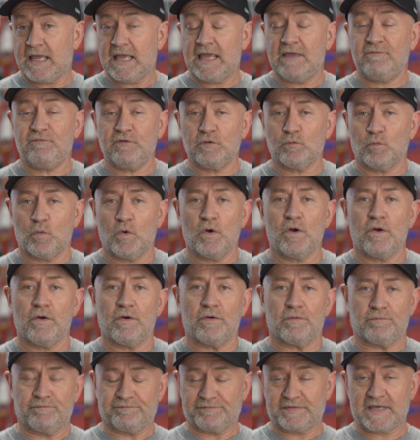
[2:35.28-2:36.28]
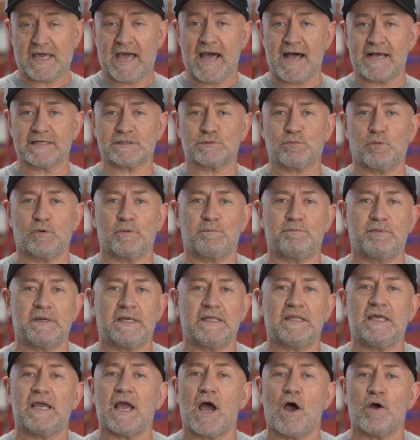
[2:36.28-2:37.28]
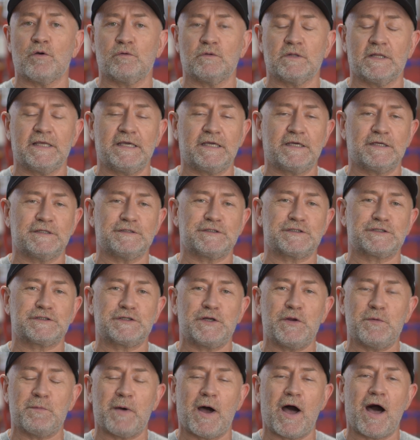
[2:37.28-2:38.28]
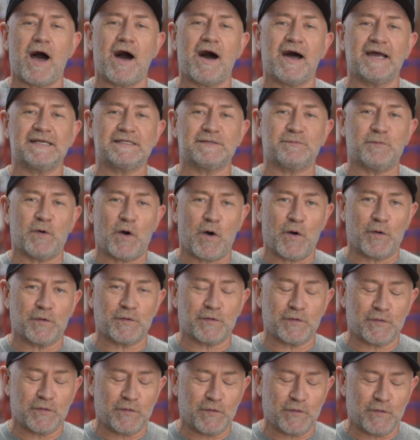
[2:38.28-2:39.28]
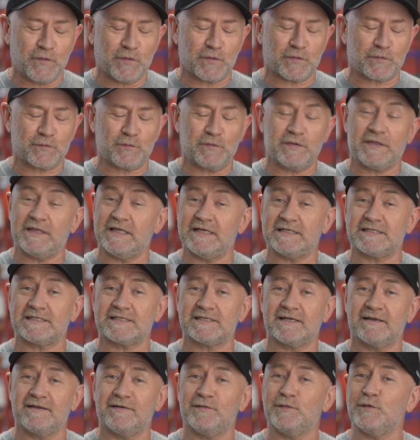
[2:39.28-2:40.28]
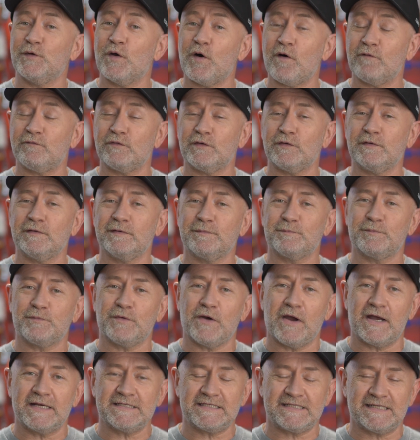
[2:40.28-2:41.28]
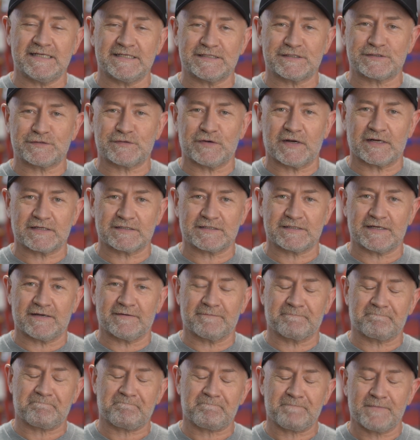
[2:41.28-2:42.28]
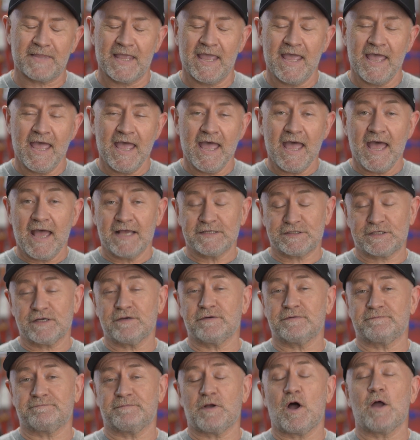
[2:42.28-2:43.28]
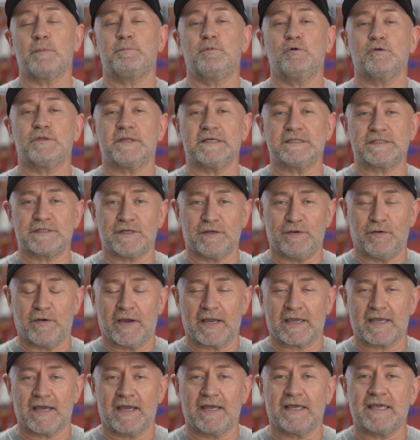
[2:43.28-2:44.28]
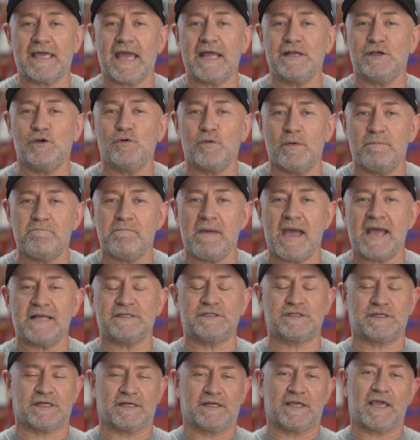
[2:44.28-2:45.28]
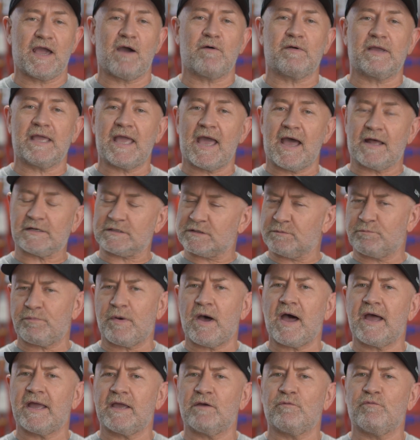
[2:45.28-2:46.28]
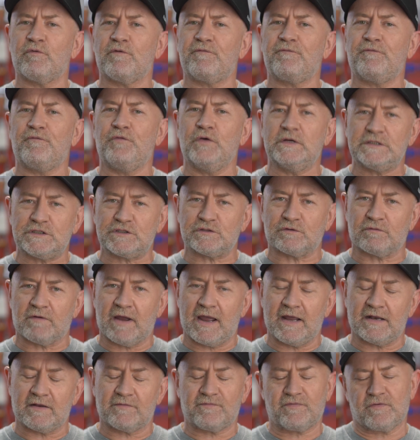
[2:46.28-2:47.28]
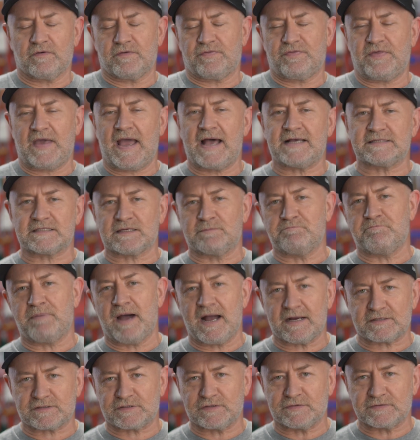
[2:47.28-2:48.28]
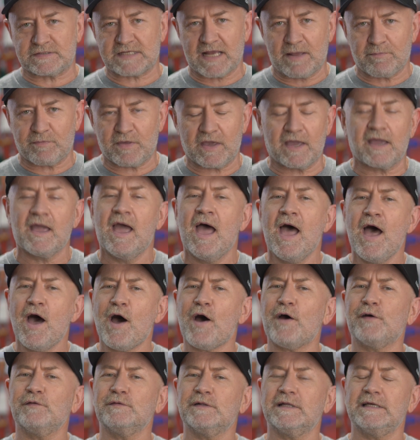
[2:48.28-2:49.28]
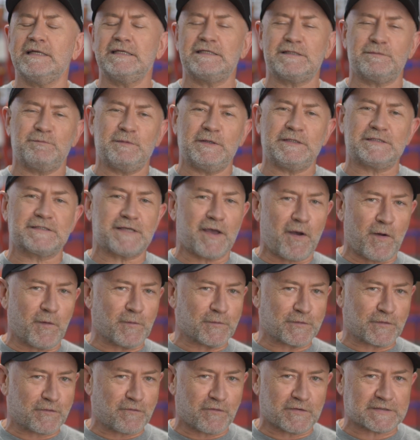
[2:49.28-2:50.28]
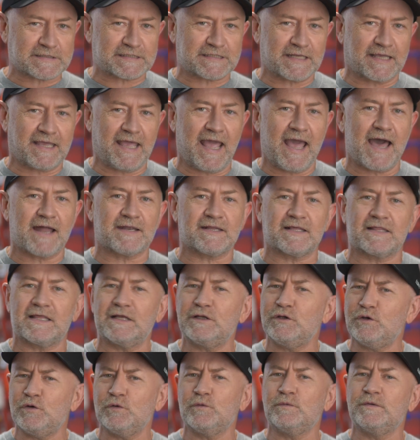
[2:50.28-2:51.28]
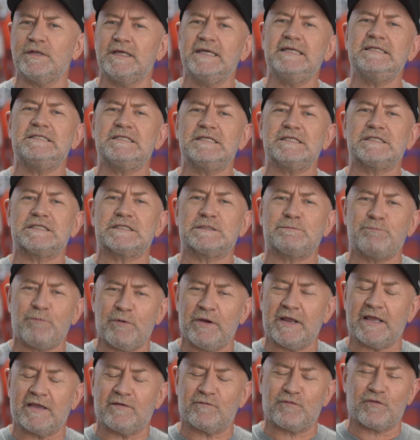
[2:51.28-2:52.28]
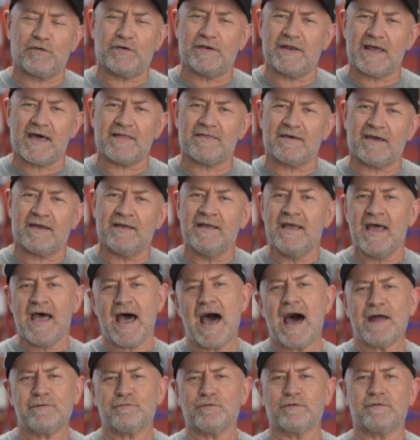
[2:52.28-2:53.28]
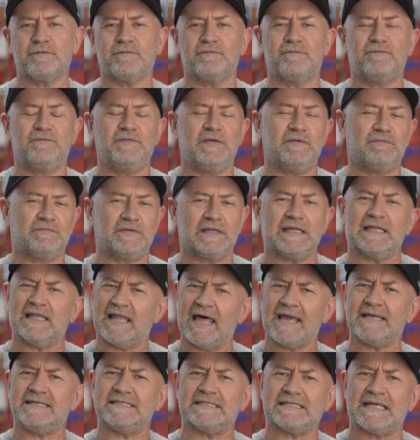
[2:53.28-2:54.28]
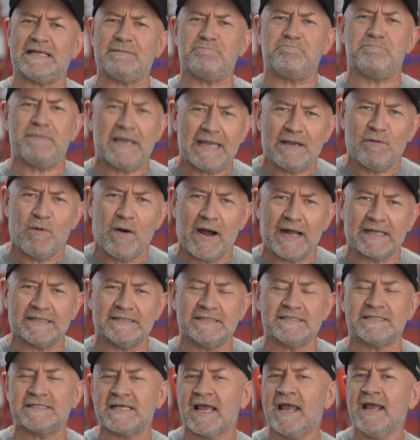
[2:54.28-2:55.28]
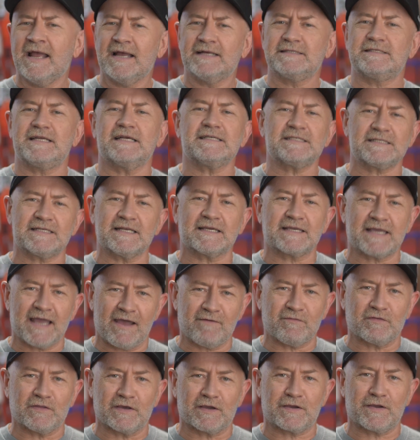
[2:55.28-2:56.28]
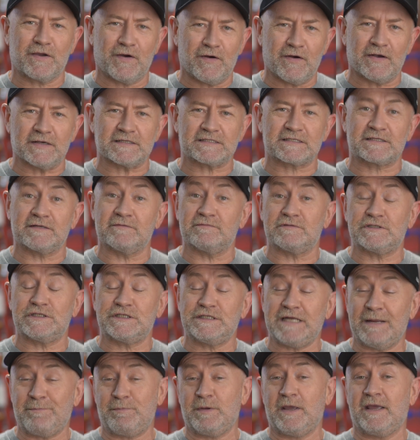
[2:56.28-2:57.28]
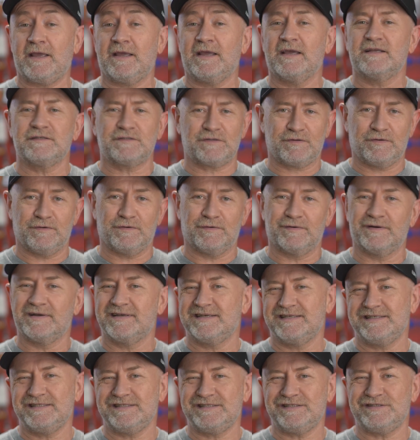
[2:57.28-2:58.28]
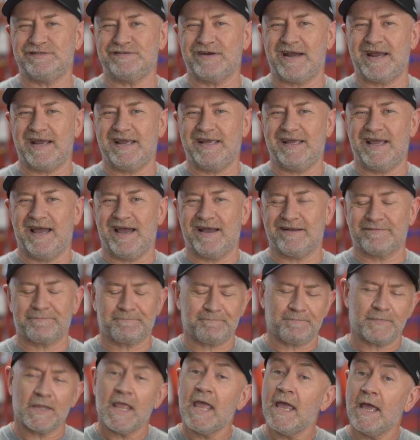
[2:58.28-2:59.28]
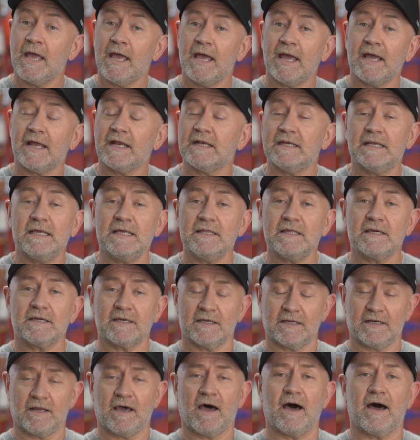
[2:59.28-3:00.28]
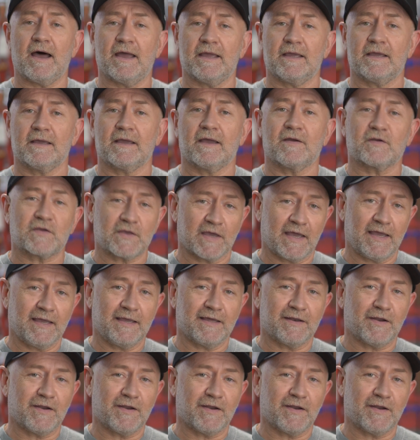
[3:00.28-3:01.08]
If it were, cars would be the only consumer item on earth with this novel pricing structure. So I put this to you, okay? Can you imagine going out to buy a refrigerator for $1,000 or something, only to be told across the counter that you'll need to spring for another 150 lazy big ones just to cover the cost of shipping to Australia? Neither can I, okay?